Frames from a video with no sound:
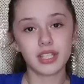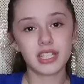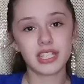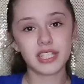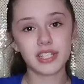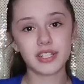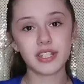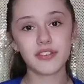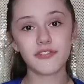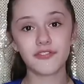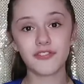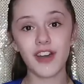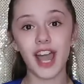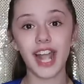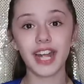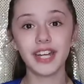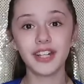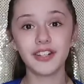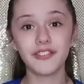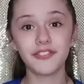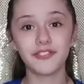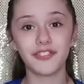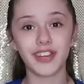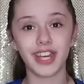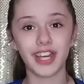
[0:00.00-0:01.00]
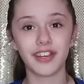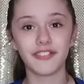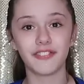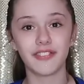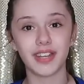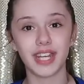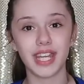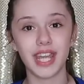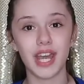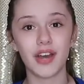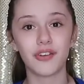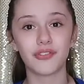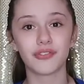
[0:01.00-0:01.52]
So the final fail
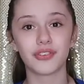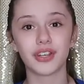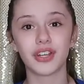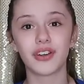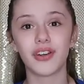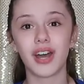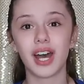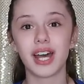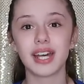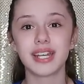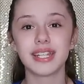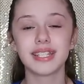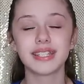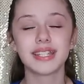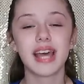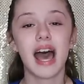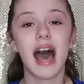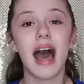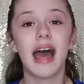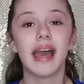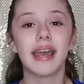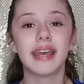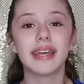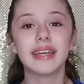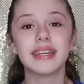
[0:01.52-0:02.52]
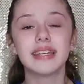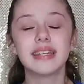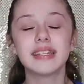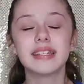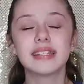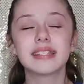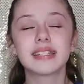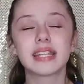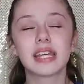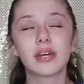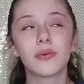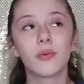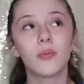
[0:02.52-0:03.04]
video for you guys
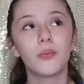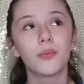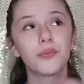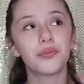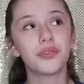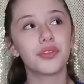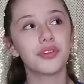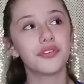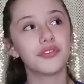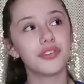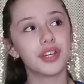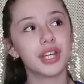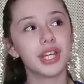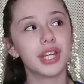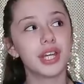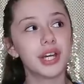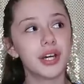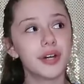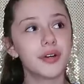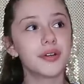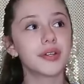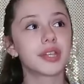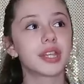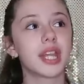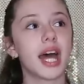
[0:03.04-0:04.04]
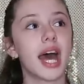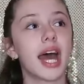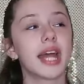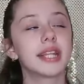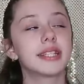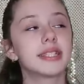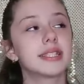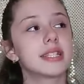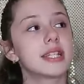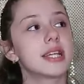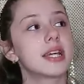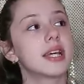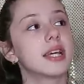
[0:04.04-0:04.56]
is the video
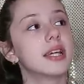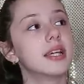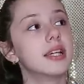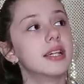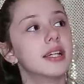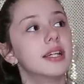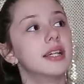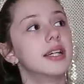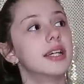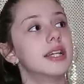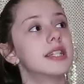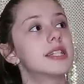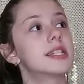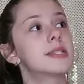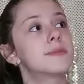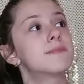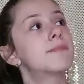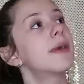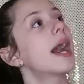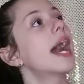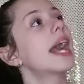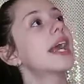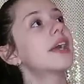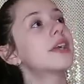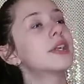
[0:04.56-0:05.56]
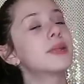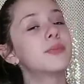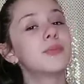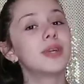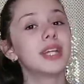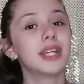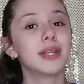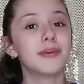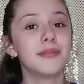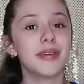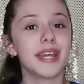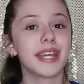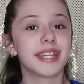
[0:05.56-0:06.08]
that inspired
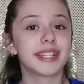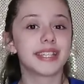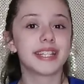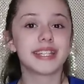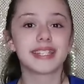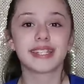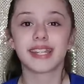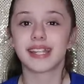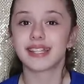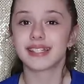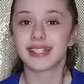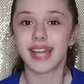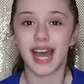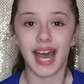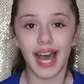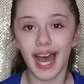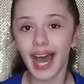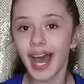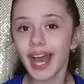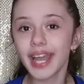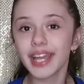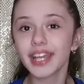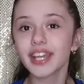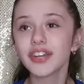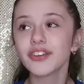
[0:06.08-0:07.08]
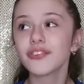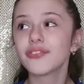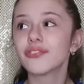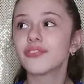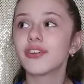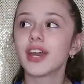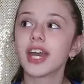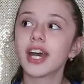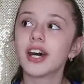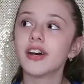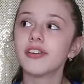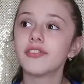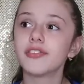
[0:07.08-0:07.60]
me to make this entire
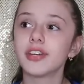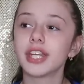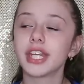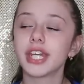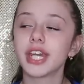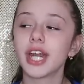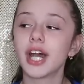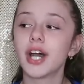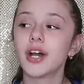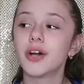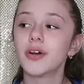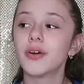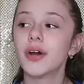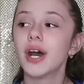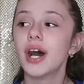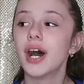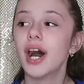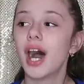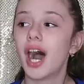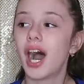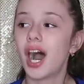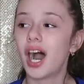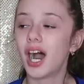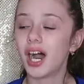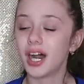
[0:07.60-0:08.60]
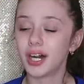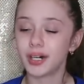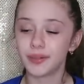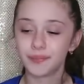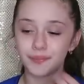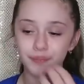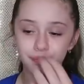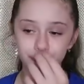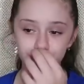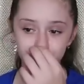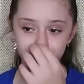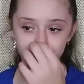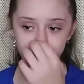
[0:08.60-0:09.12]
fail video.
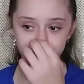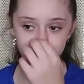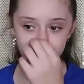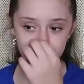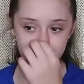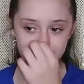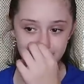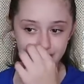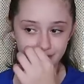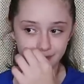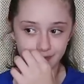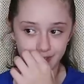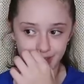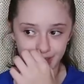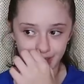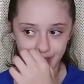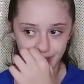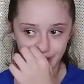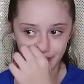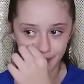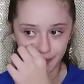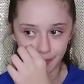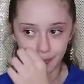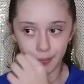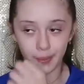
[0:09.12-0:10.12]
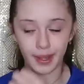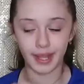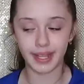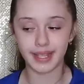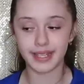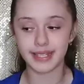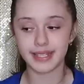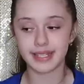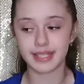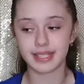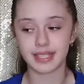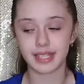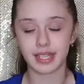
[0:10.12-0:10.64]
Um, this fail
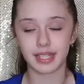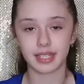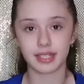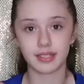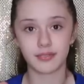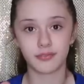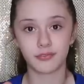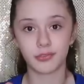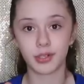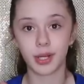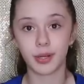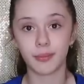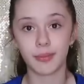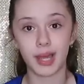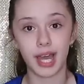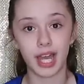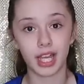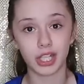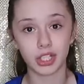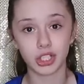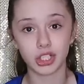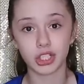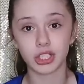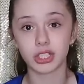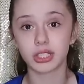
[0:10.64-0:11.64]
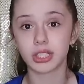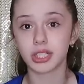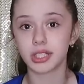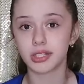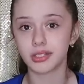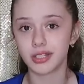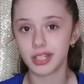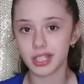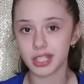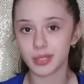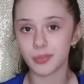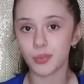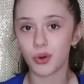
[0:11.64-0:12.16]
was from
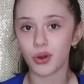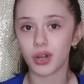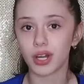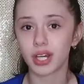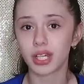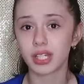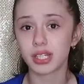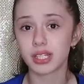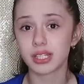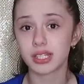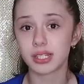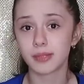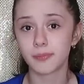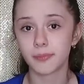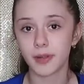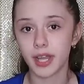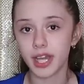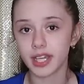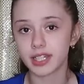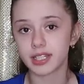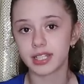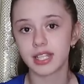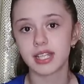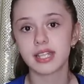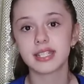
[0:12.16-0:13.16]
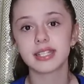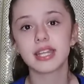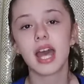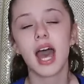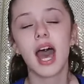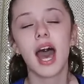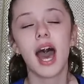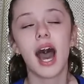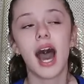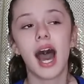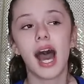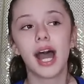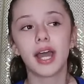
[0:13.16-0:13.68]
actually this morning's practice.
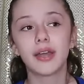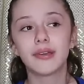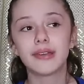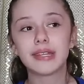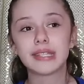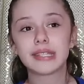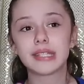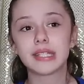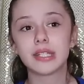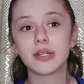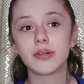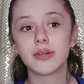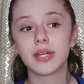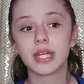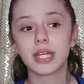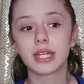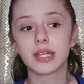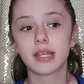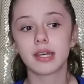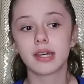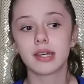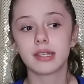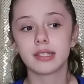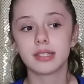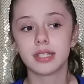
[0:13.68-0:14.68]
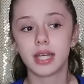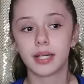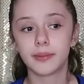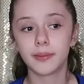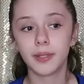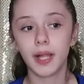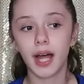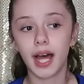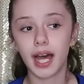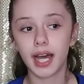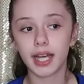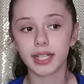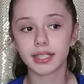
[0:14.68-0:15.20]
I was doing
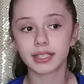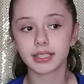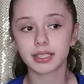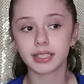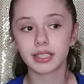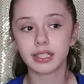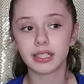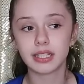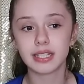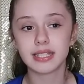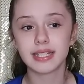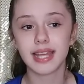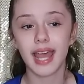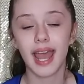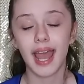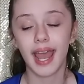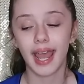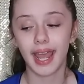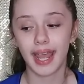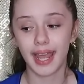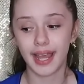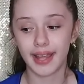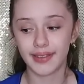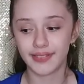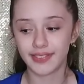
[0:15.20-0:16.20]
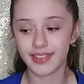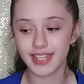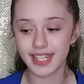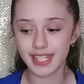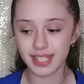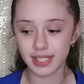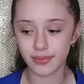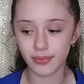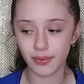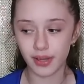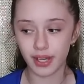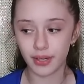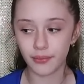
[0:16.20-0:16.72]
double axels, and
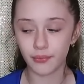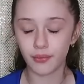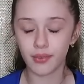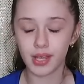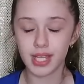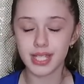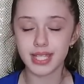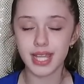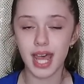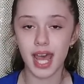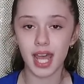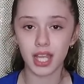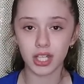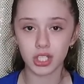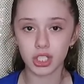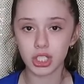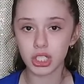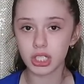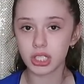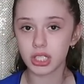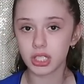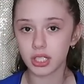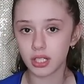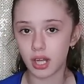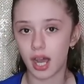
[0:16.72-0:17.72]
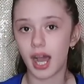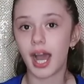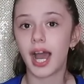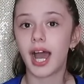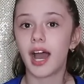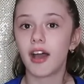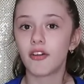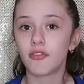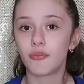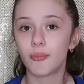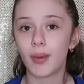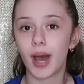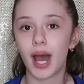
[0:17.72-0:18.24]
this one was actually not
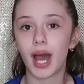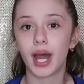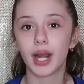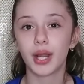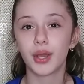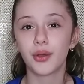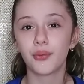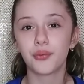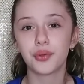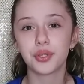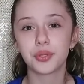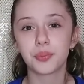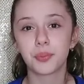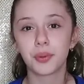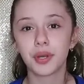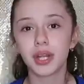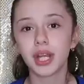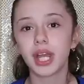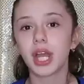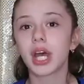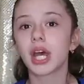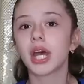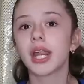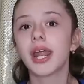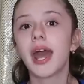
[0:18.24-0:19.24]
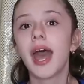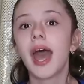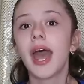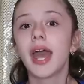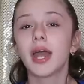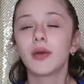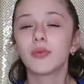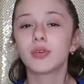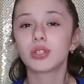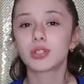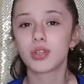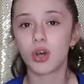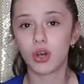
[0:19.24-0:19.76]
half bad. It was pretty good.
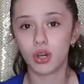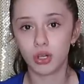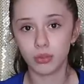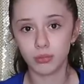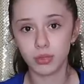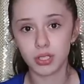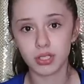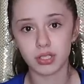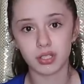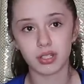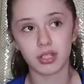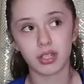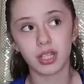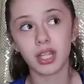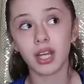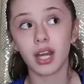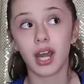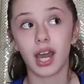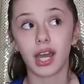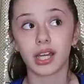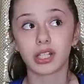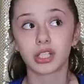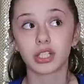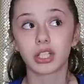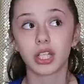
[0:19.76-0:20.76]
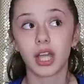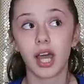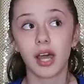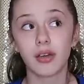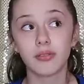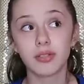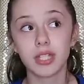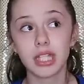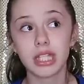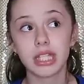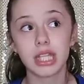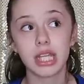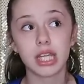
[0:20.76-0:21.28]
It was almost clean, actually.
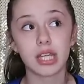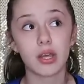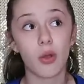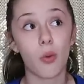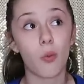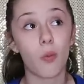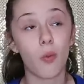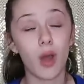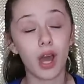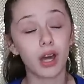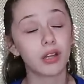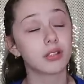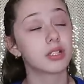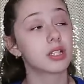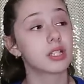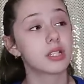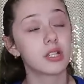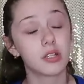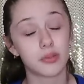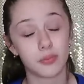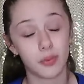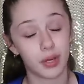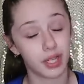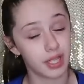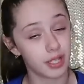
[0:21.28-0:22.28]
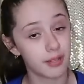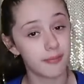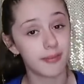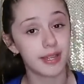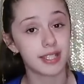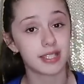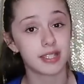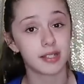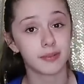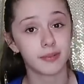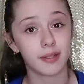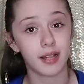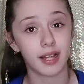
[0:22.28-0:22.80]
I was like, wow, this is one of the
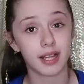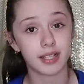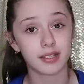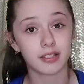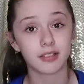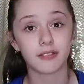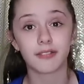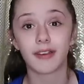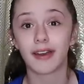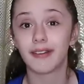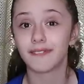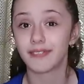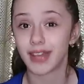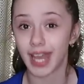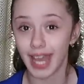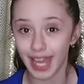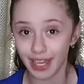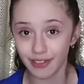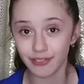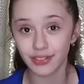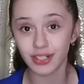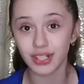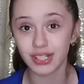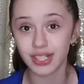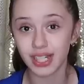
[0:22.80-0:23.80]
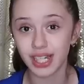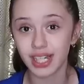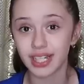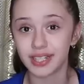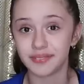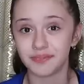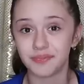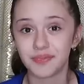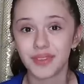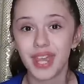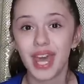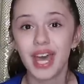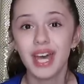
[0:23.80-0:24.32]
best double axels I've ever
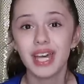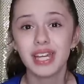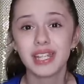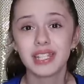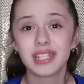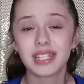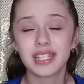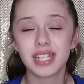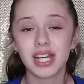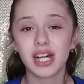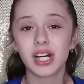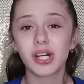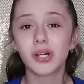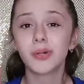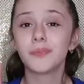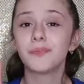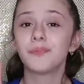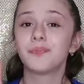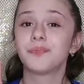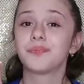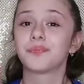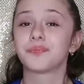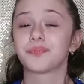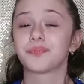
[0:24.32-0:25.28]
done. So